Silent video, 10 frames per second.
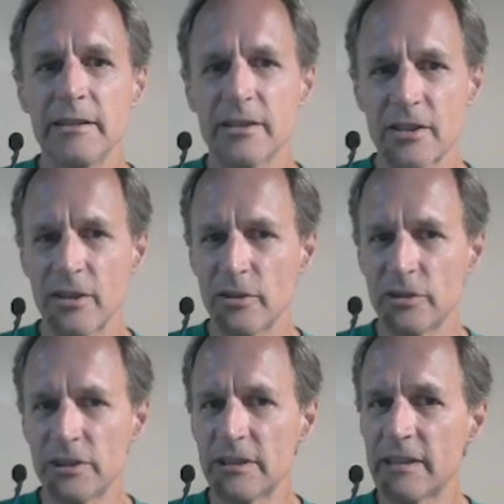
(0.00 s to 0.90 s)
The
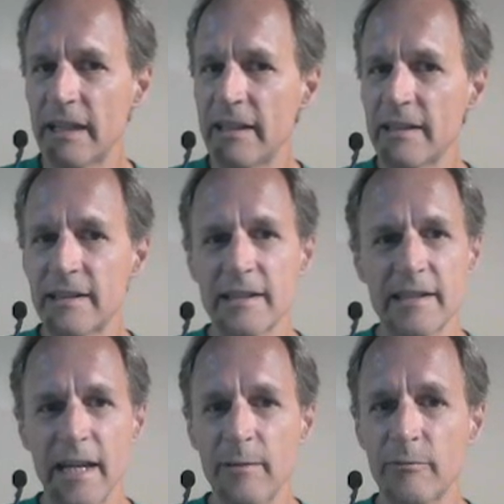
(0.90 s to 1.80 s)
solution set is the
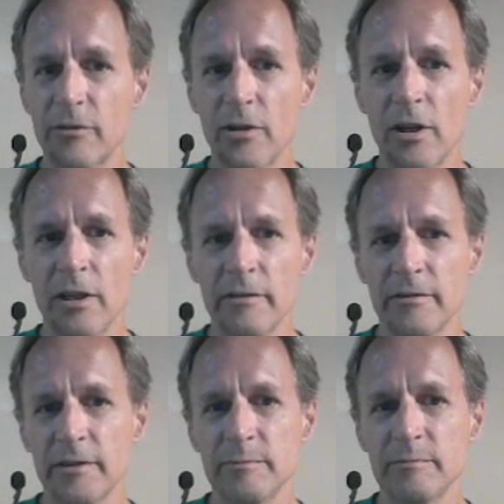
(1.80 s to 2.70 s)
same for all
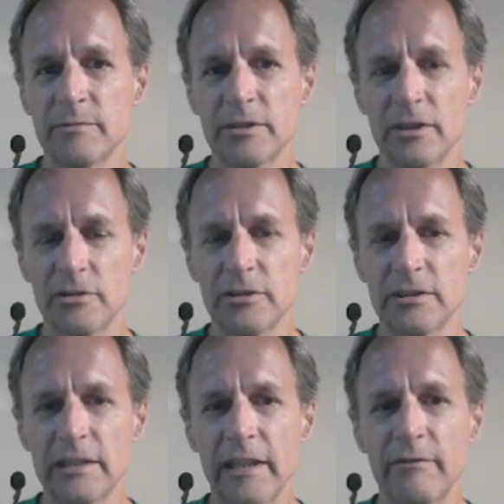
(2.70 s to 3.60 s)
of them.
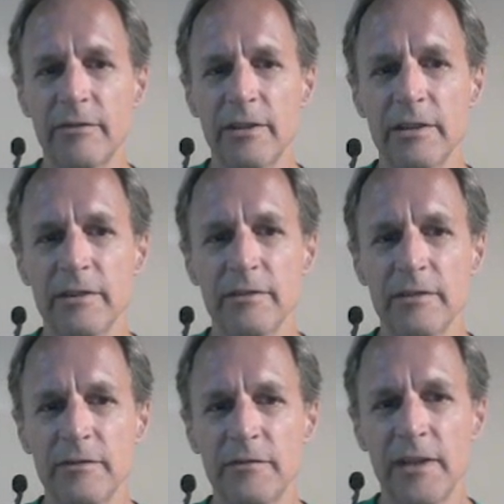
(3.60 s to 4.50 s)
Solution set for the
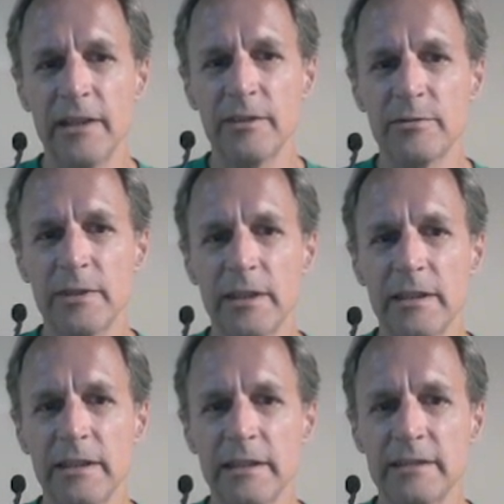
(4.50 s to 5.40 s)
final
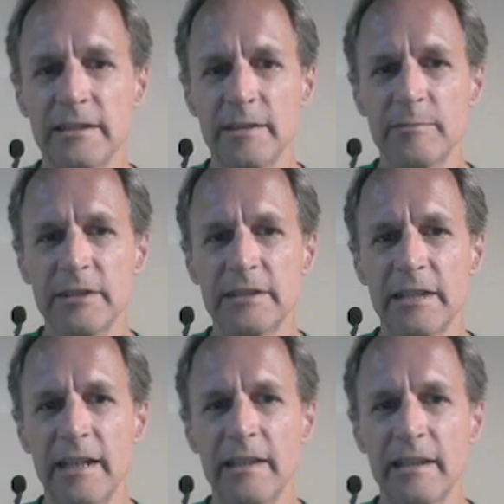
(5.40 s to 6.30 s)
one is the empty
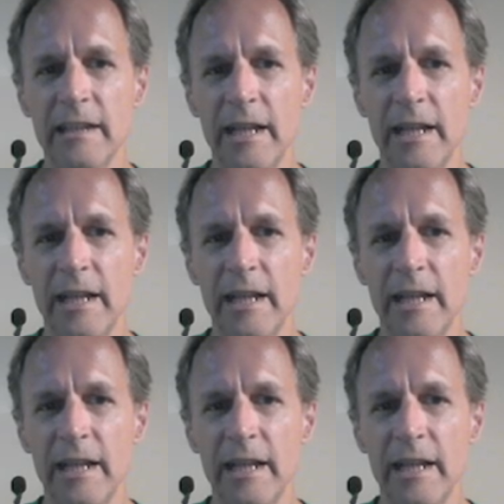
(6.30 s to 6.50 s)
set.